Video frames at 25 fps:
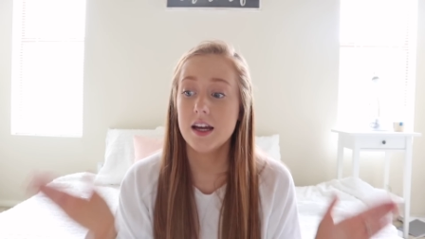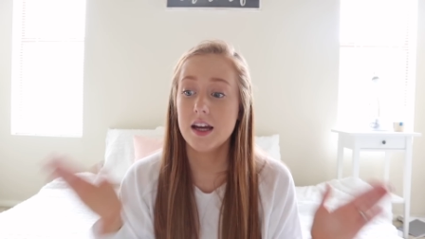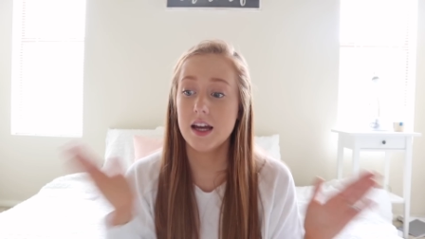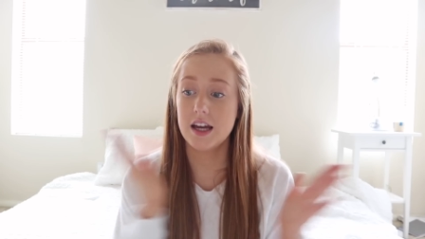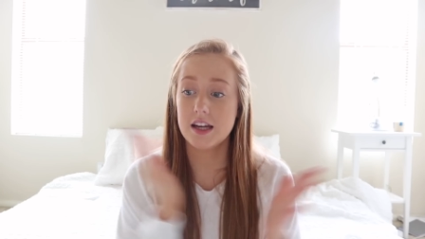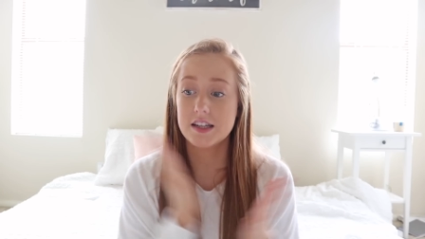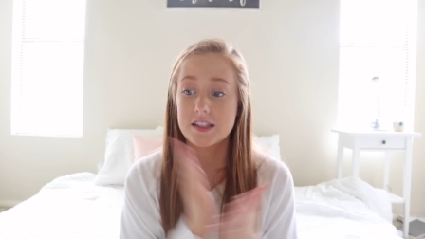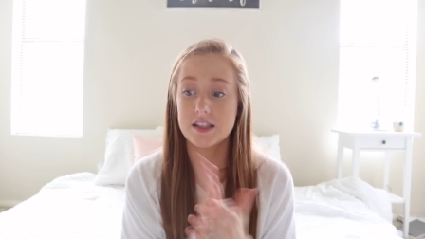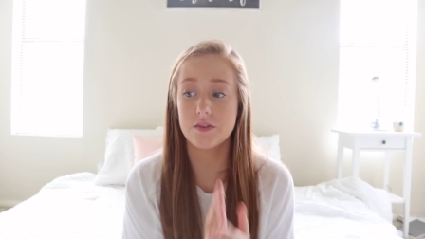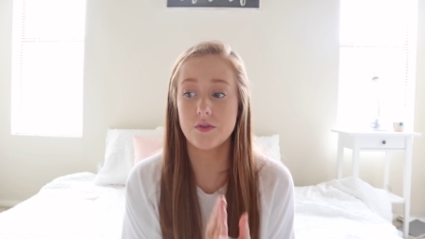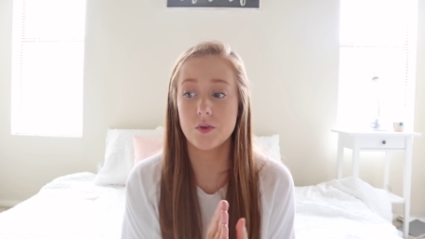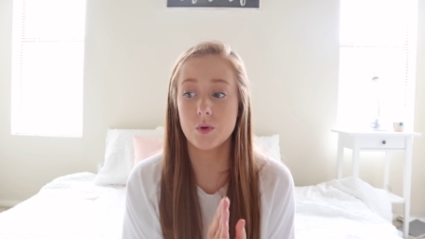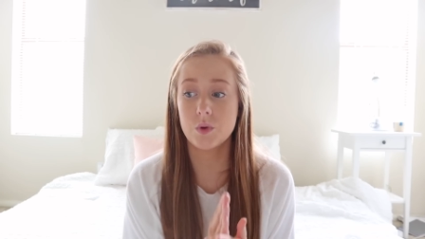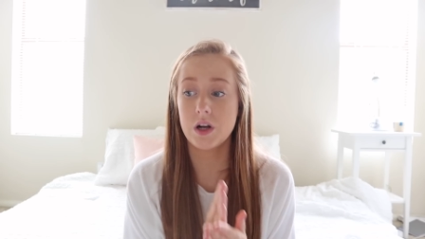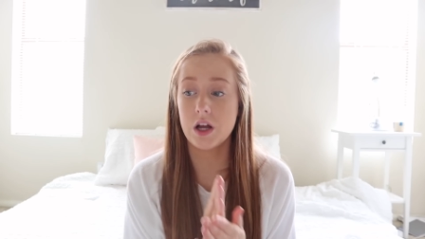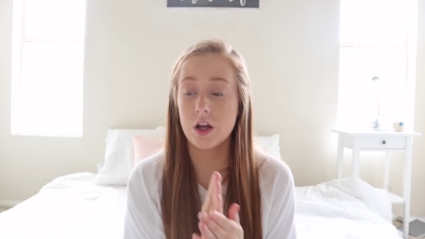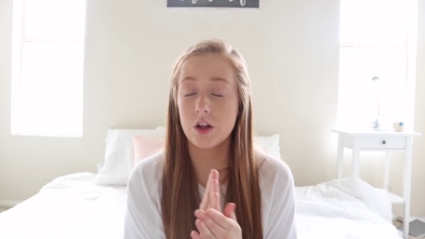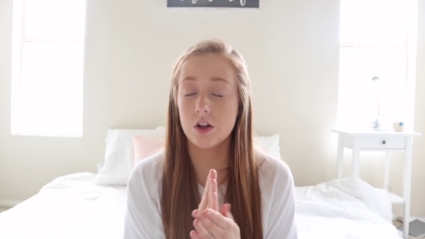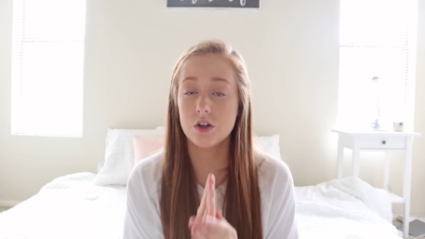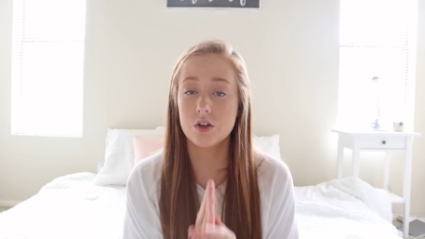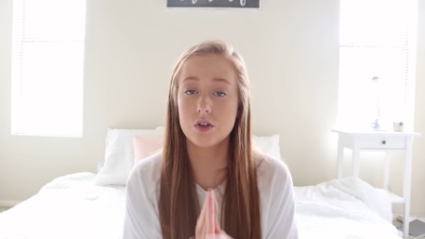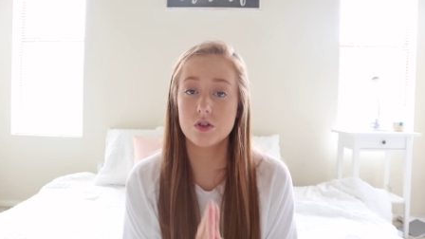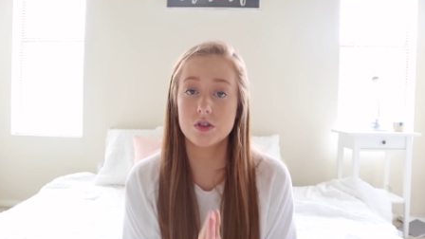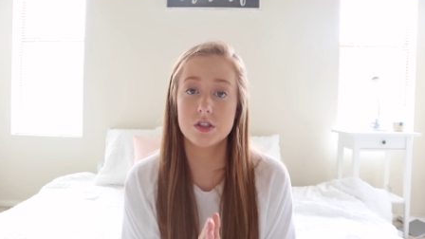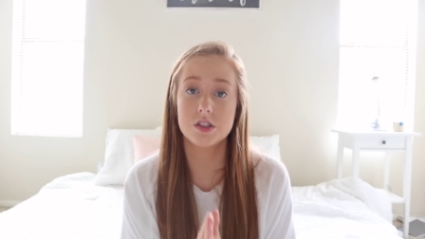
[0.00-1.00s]
except for when
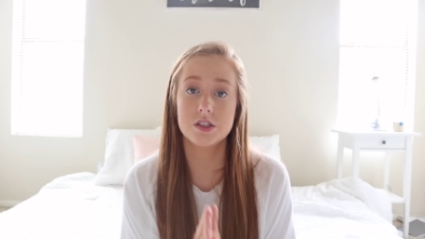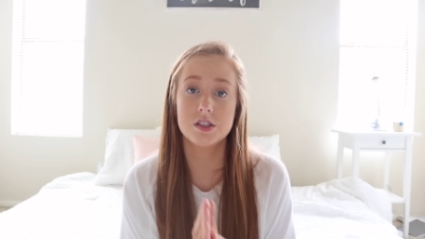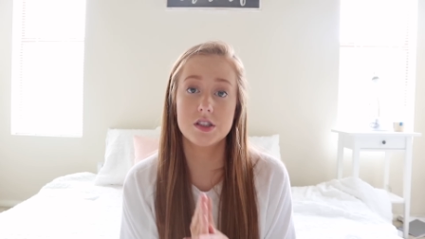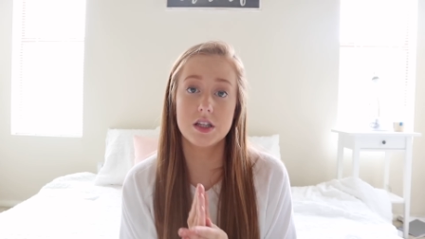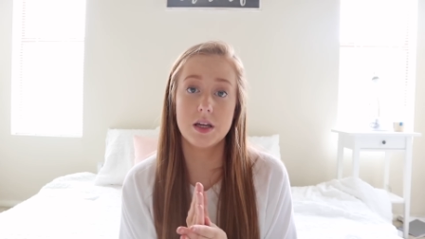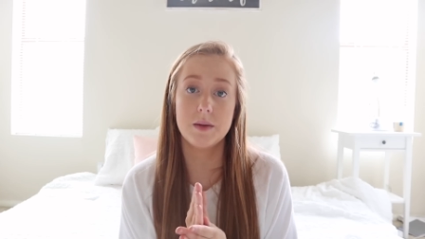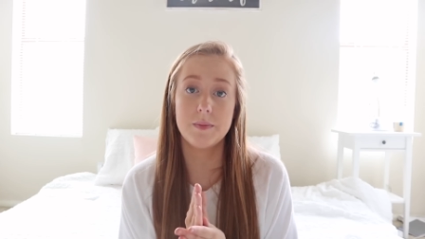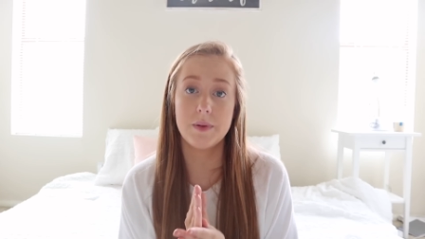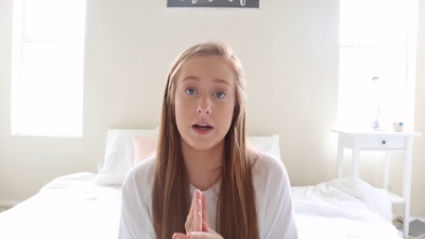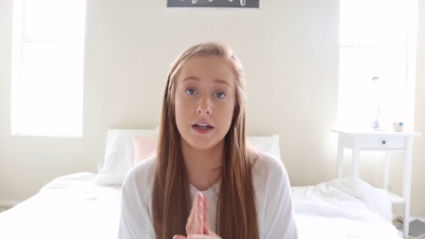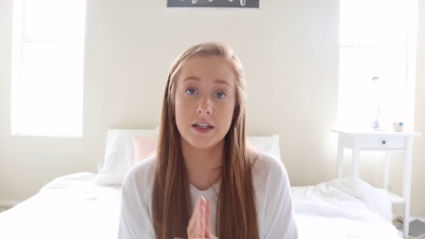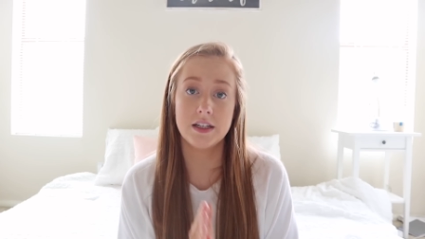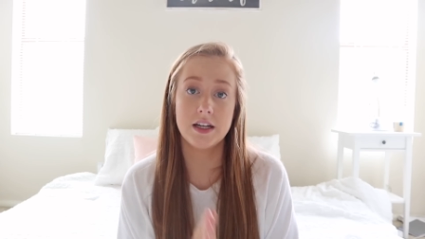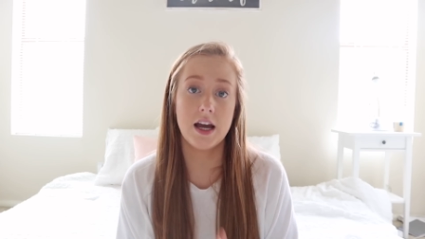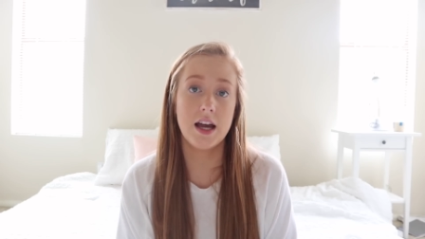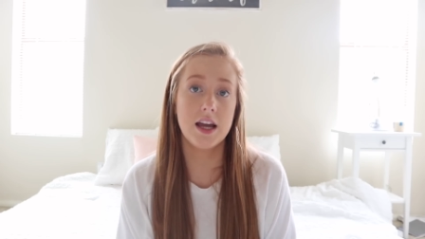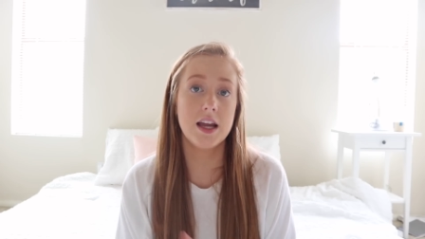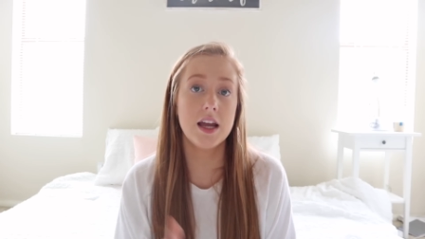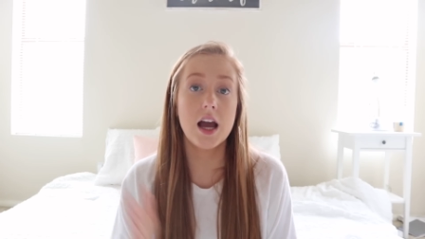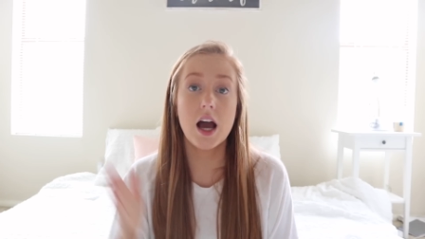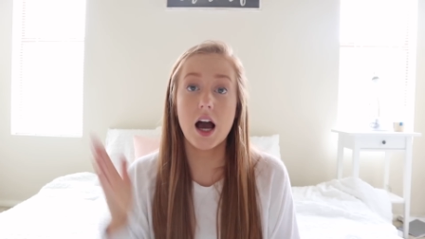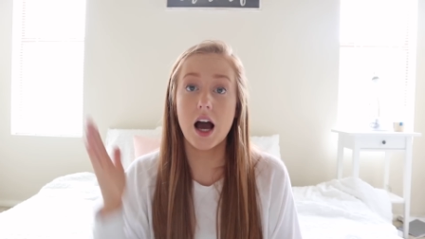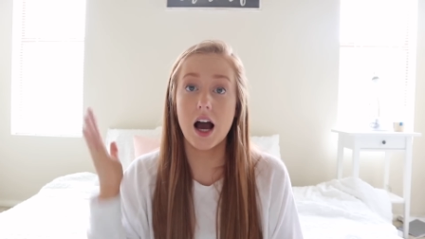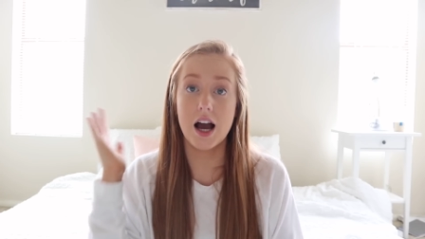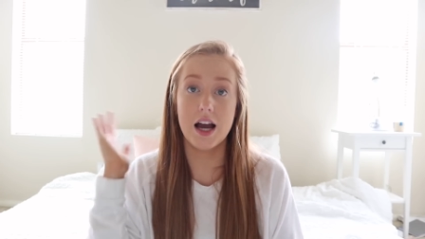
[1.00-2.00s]
Ella goes to sleep at
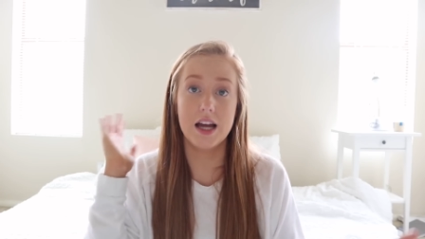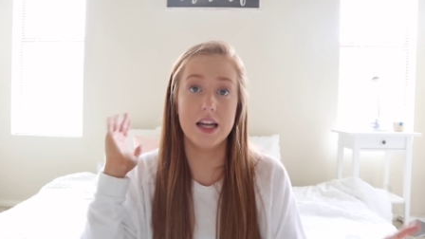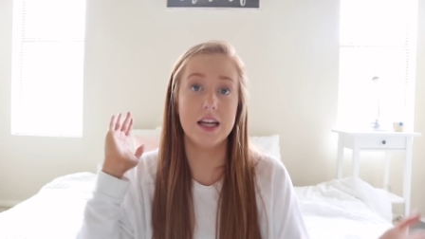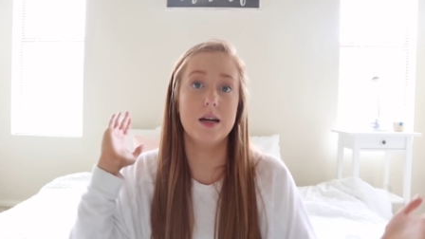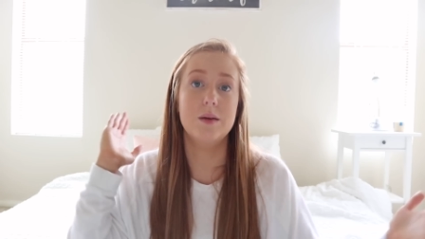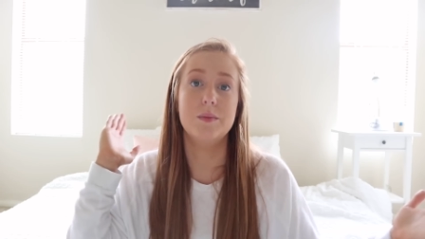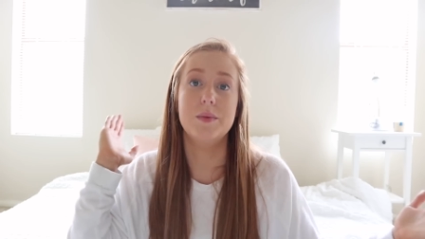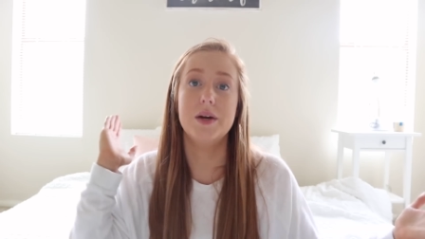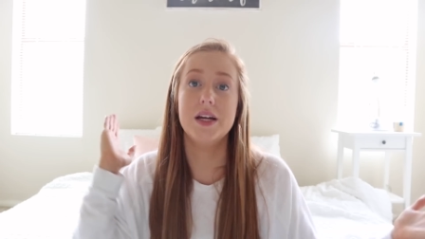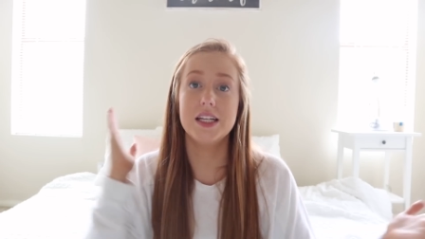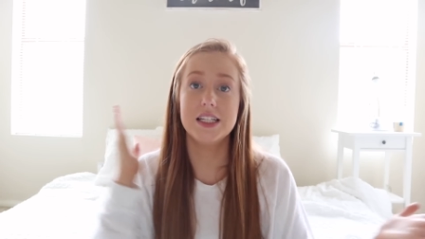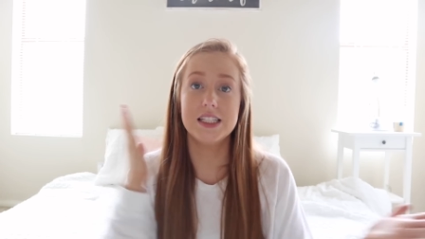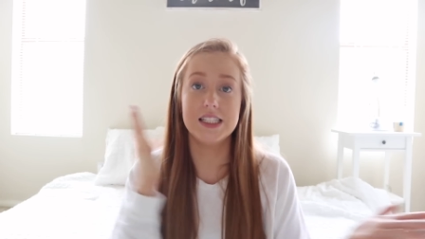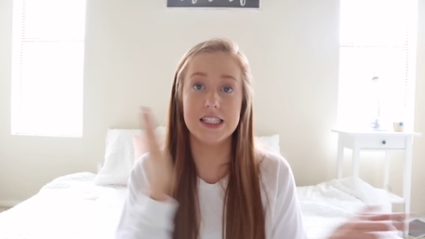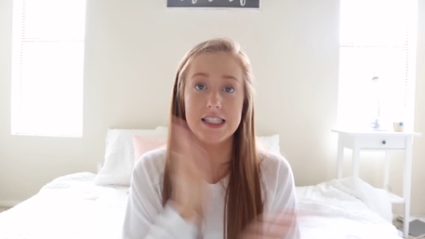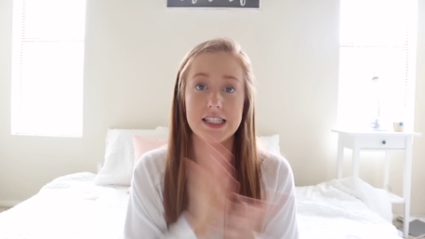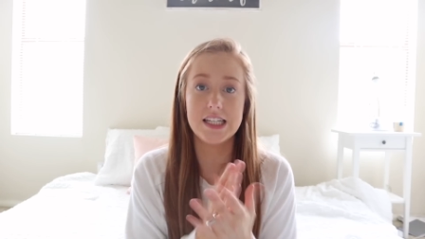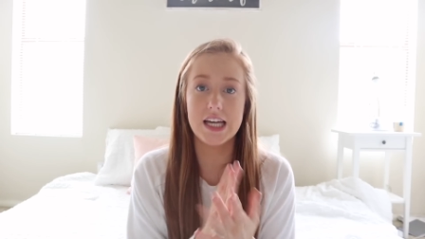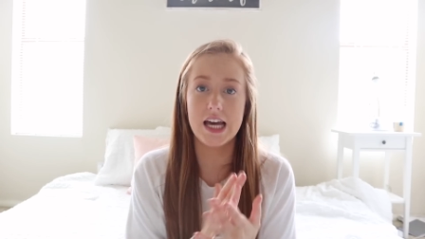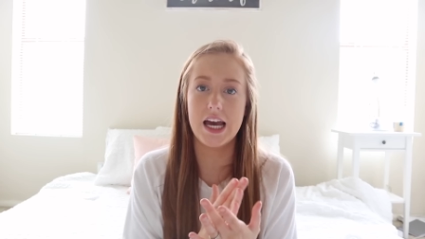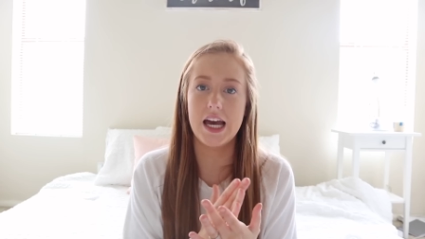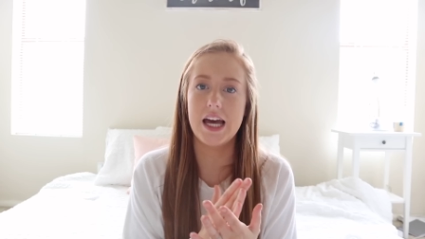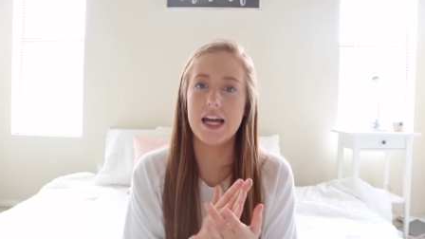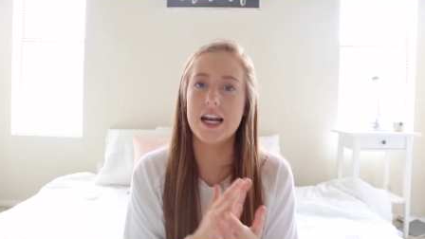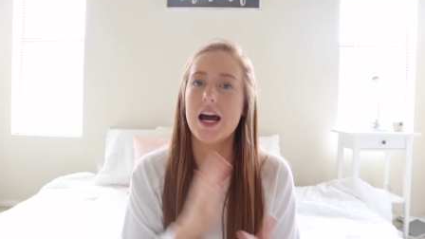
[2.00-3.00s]
night. I am
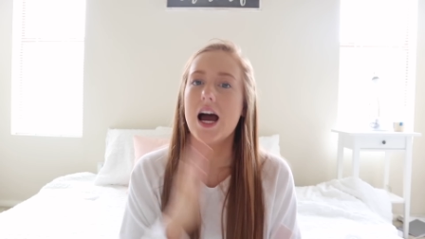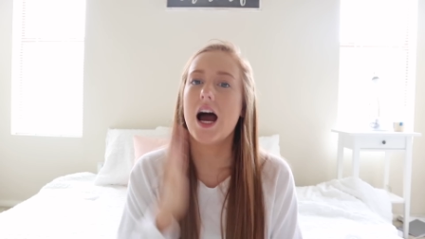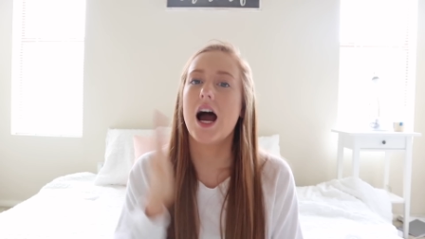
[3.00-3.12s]
dead.